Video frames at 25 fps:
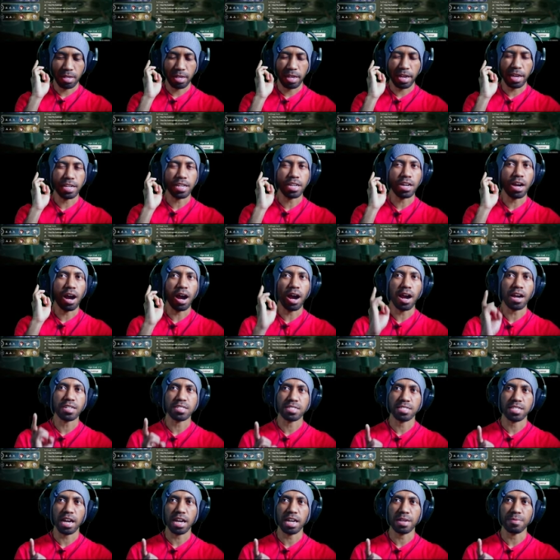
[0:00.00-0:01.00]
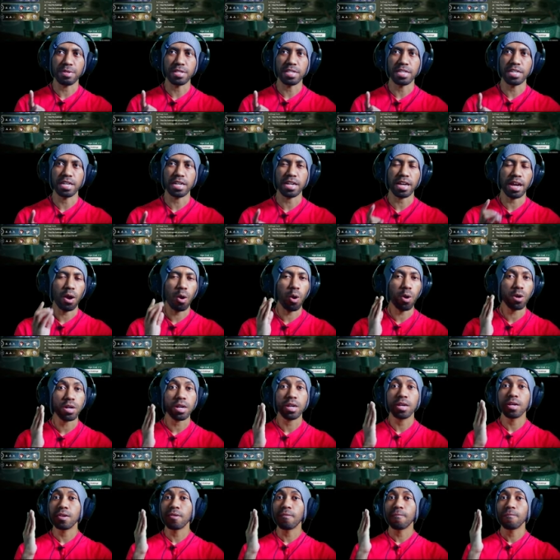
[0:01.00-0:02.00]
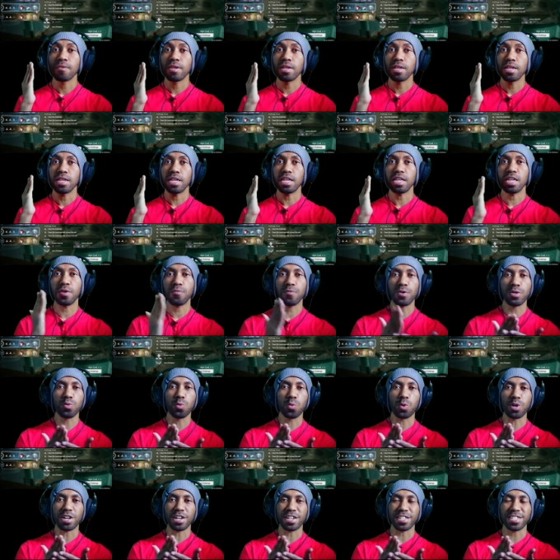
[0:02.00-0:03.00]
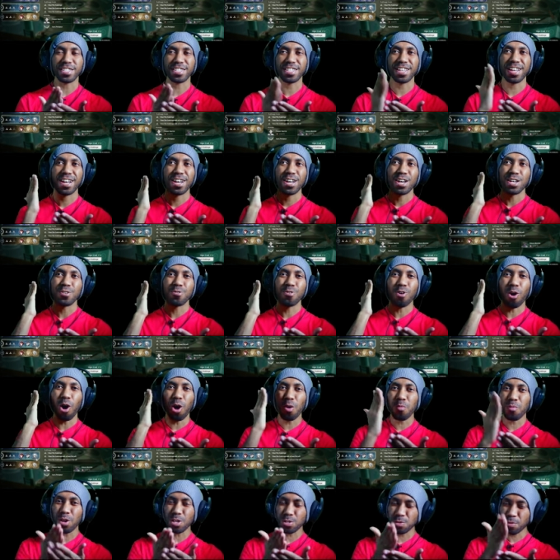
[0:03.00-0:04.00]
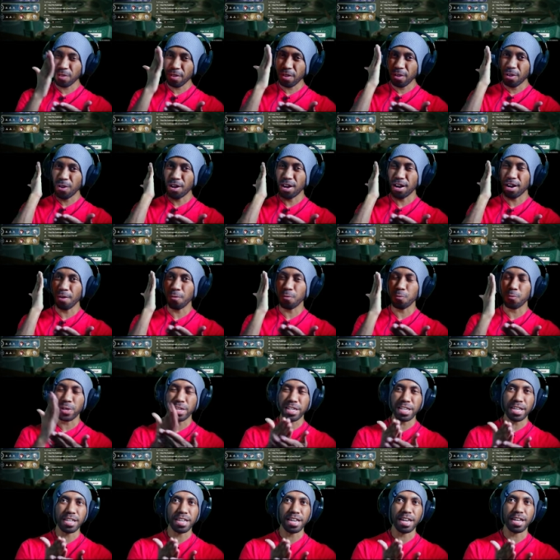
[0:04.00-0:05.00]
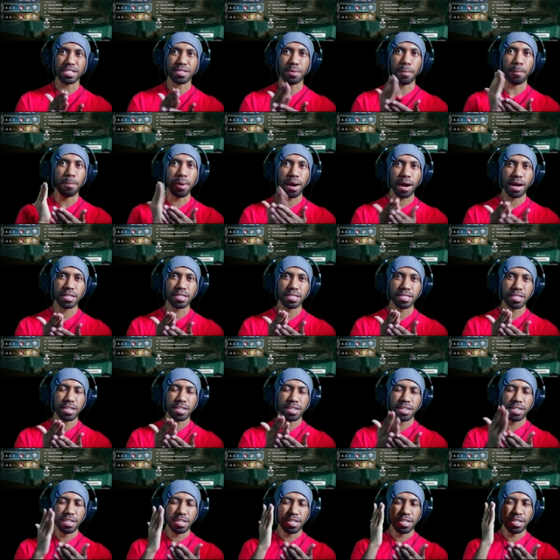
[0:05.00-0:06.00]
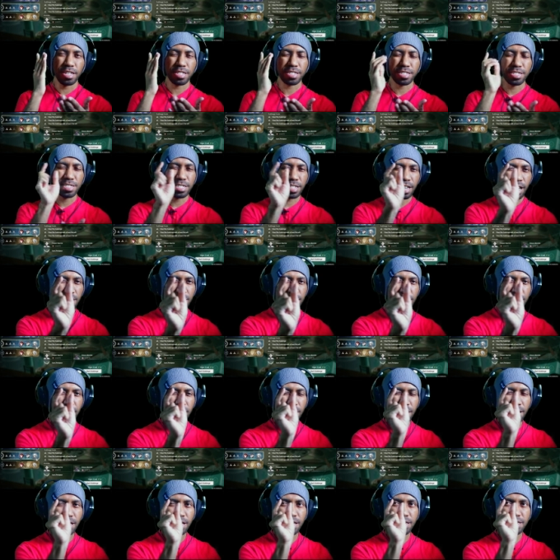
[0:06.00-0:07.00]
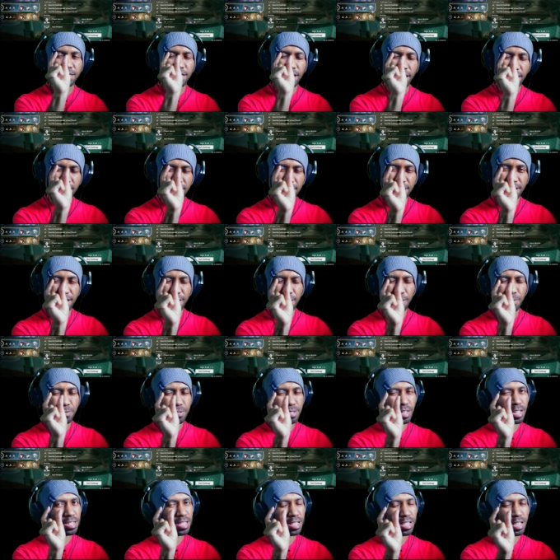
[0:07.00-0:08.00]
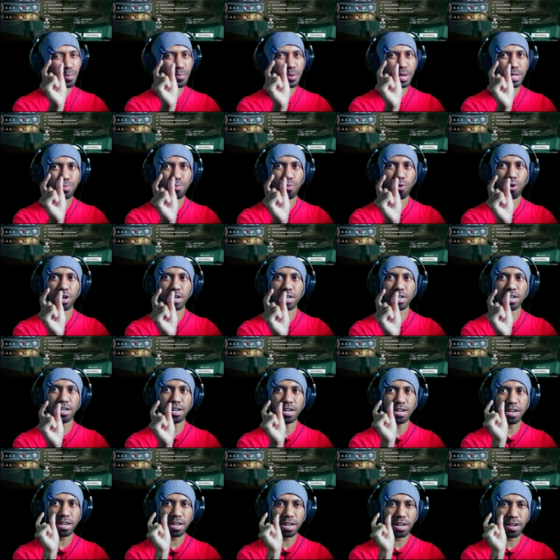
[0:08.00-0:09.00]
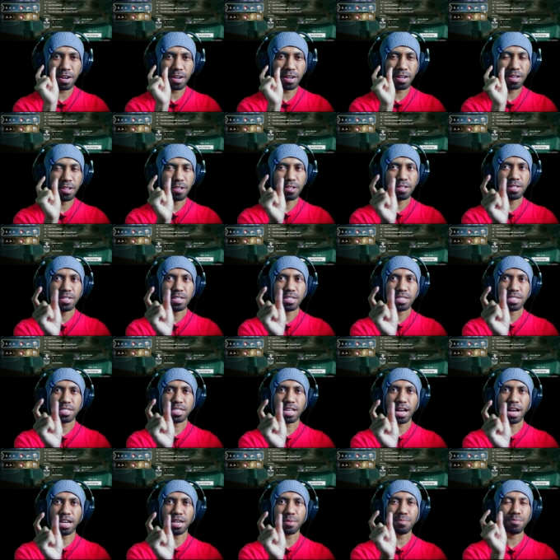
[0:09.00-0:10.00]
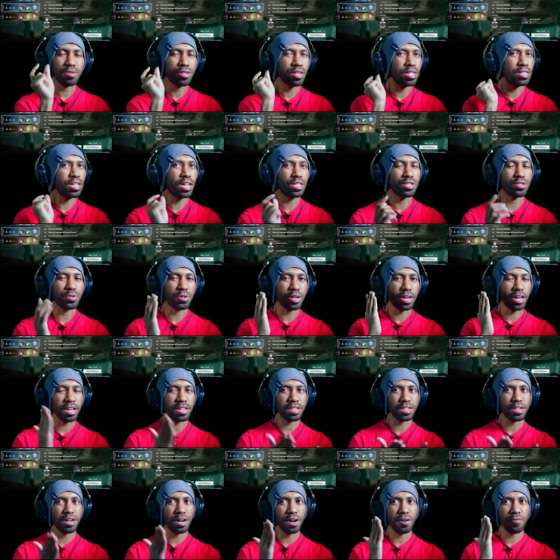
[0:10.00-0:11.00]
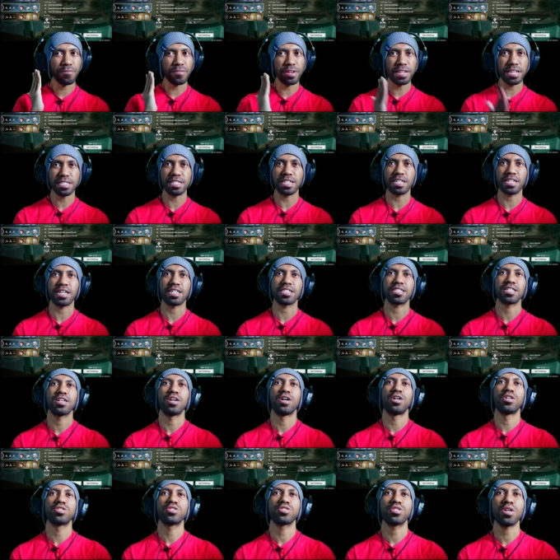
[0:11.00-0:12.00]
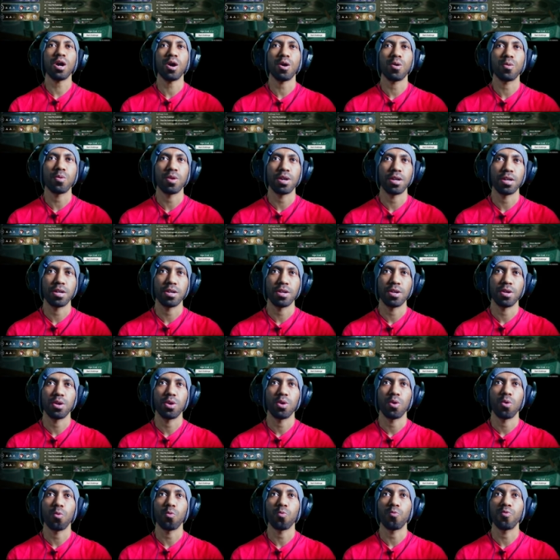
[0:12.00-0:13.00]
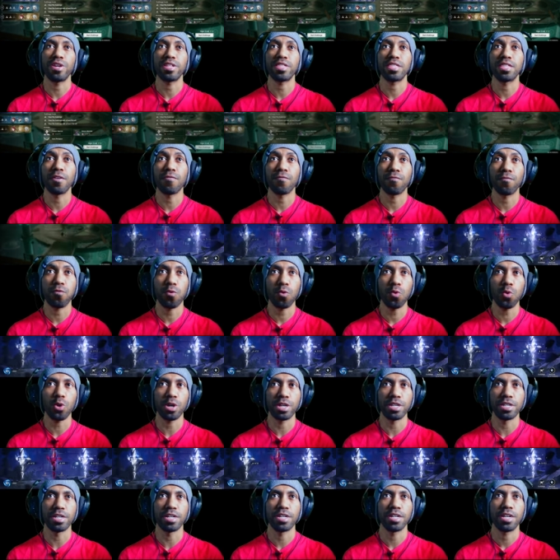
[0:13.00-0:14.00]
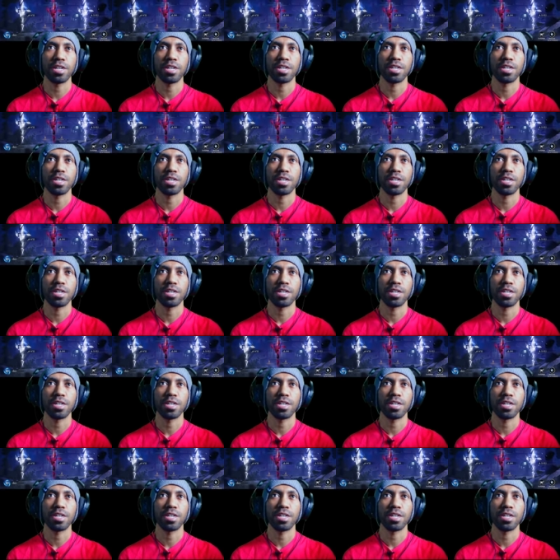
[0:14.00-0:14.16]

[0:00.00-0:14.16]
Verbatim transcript: getting hard time in here, or even worse, you're almost uh, winning it, but it just, just, just a little bit more uh, time that you can uh, finishing it. So with the food,